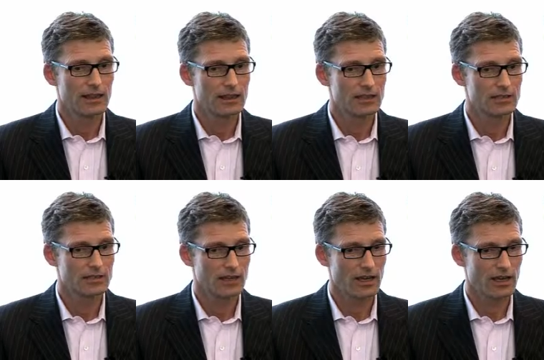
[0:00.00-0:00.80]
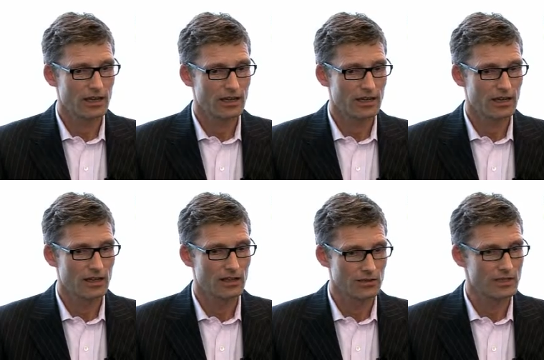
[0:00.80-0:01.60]
There's a, th
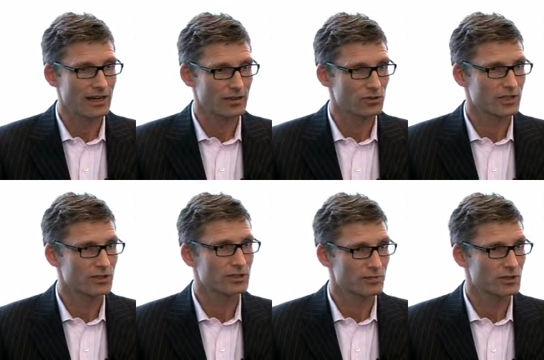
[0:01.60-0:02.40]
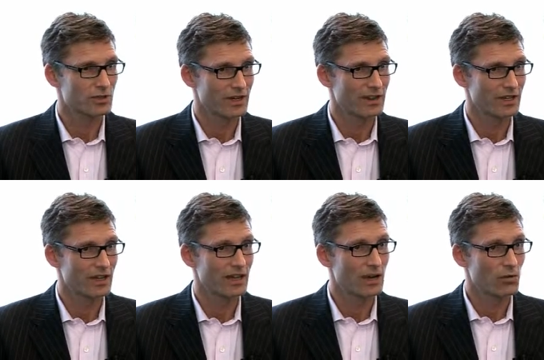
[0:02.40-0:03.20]
there is a natural tension between
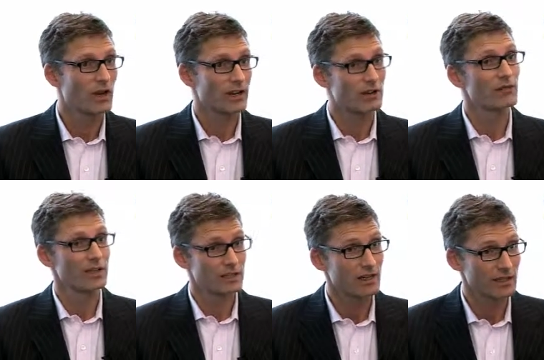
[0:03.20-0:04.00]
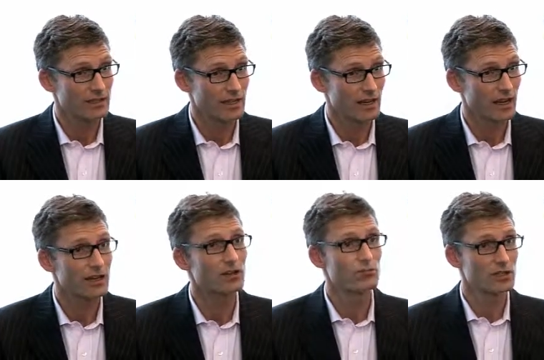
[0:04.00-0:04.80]
the, well, I can invest in I T, I
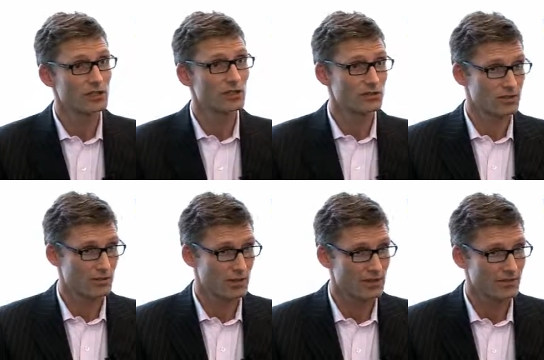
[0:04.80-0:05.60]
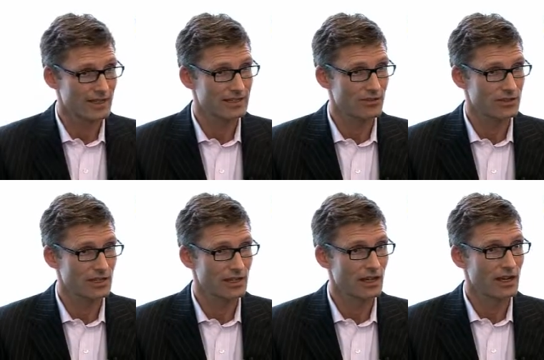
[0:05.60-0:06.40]
can reduce the amount of
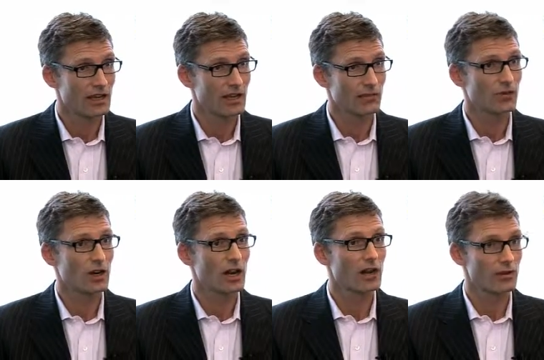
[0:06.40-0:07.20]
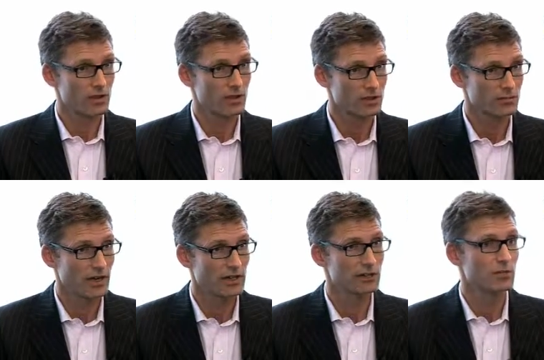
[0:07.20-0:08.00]
activity, therefore I'd lower the cost
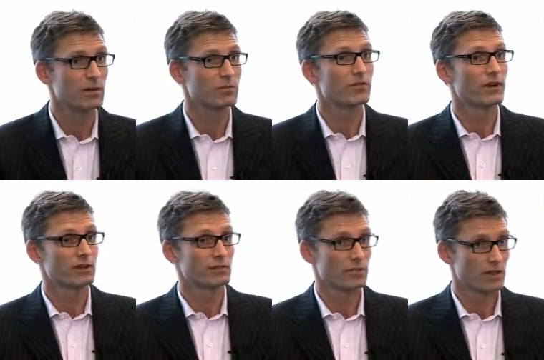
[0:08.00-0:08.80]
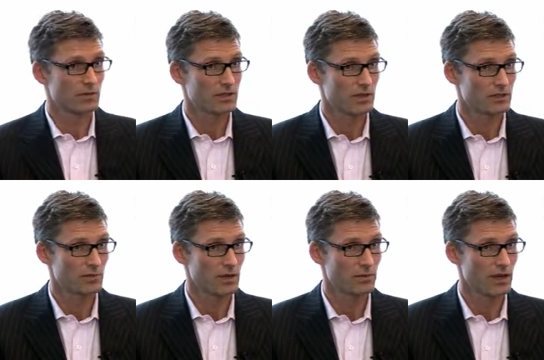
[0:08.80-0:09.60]
base to a potential
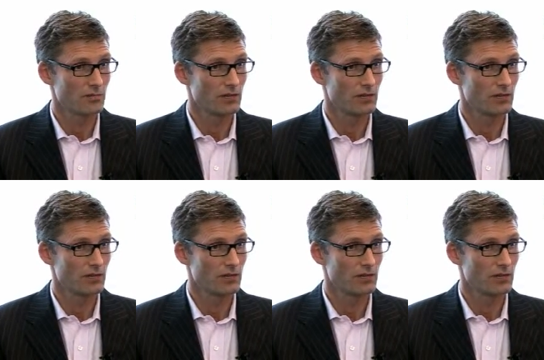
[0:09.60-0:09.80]
B P O